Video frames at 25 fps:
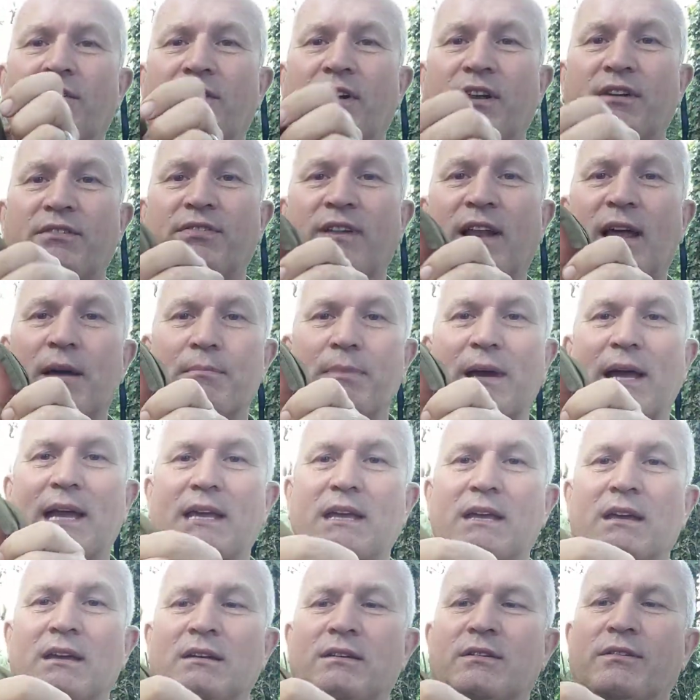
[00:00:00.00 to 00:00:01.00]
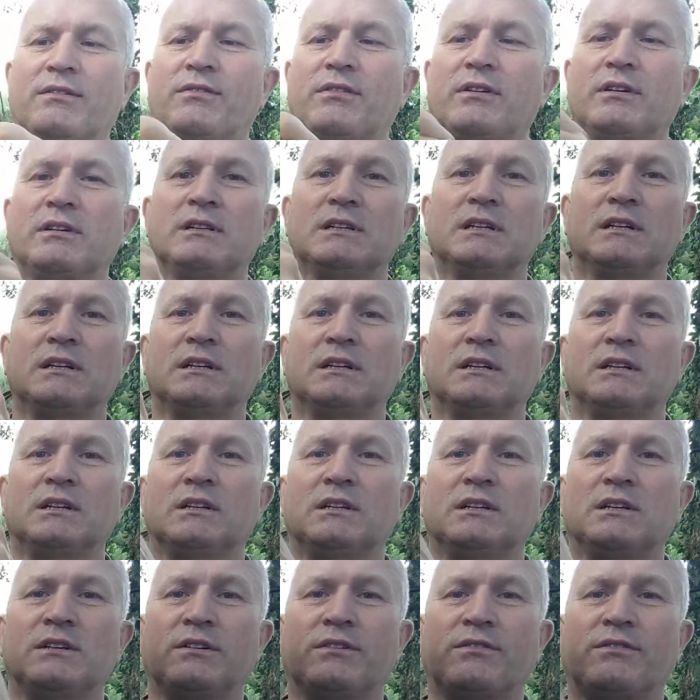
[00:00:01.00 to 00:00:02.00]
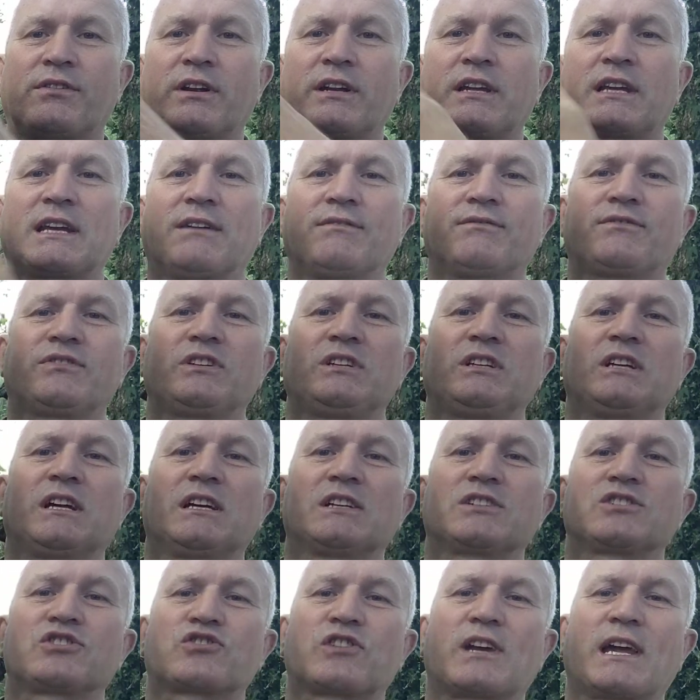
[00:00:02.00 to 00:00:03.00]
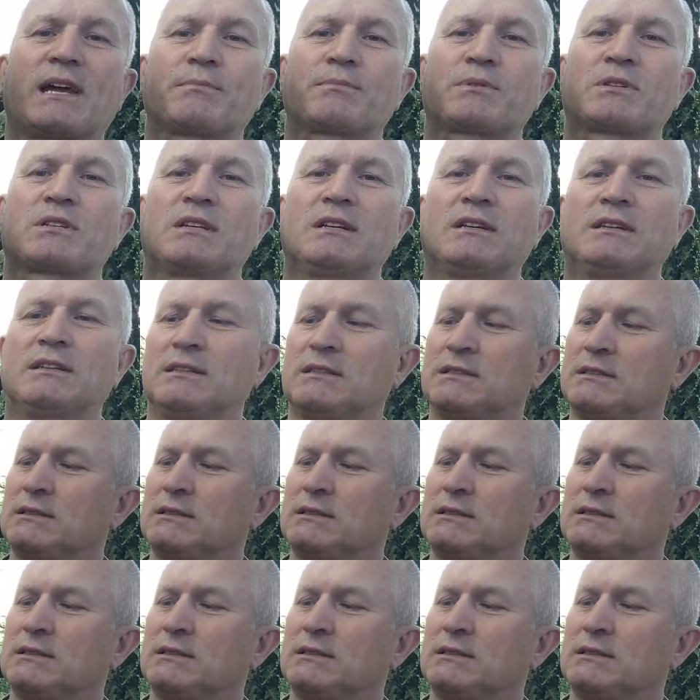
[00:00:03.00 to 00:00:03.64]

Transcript: Very flat back, very comfy uh, straps.